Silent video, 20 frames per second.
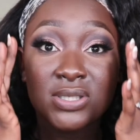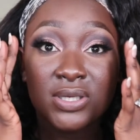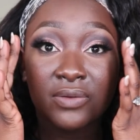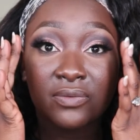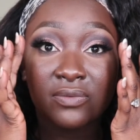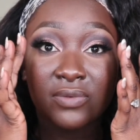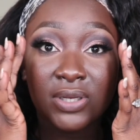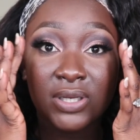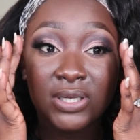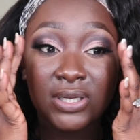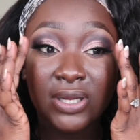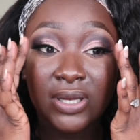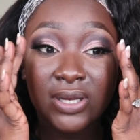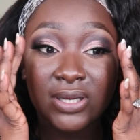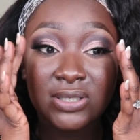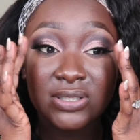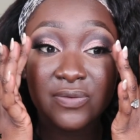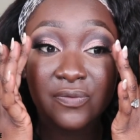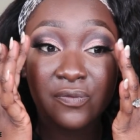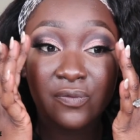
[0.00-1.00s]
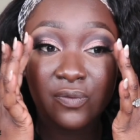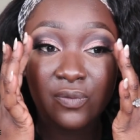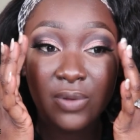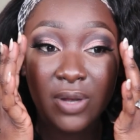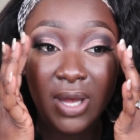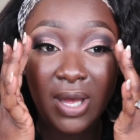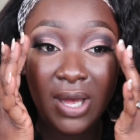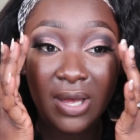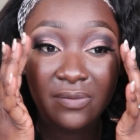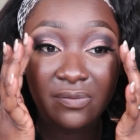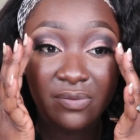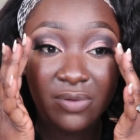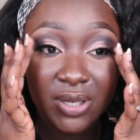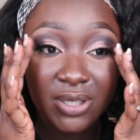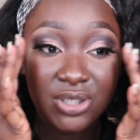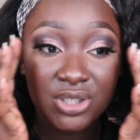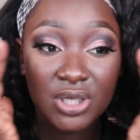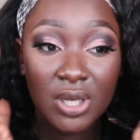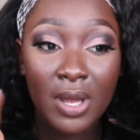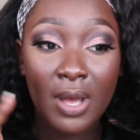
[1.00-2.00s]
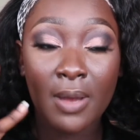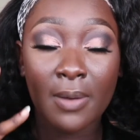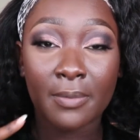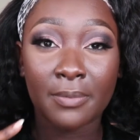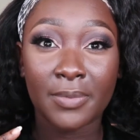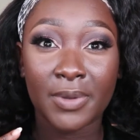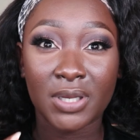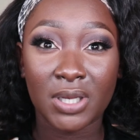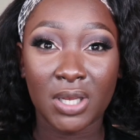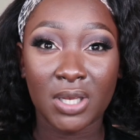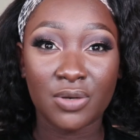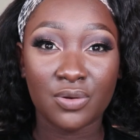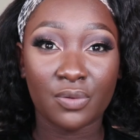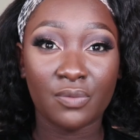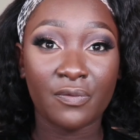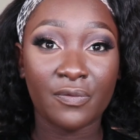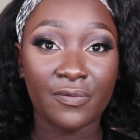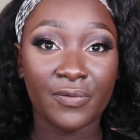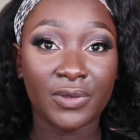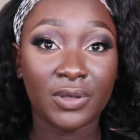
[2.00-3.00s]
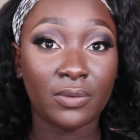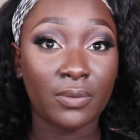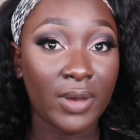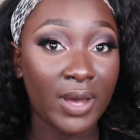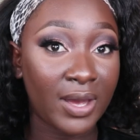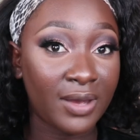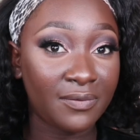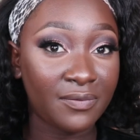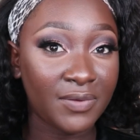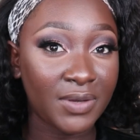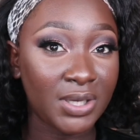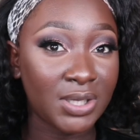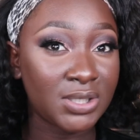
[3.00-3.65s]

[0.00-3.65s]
They're really nice, full coverage, but they don't feel heavy.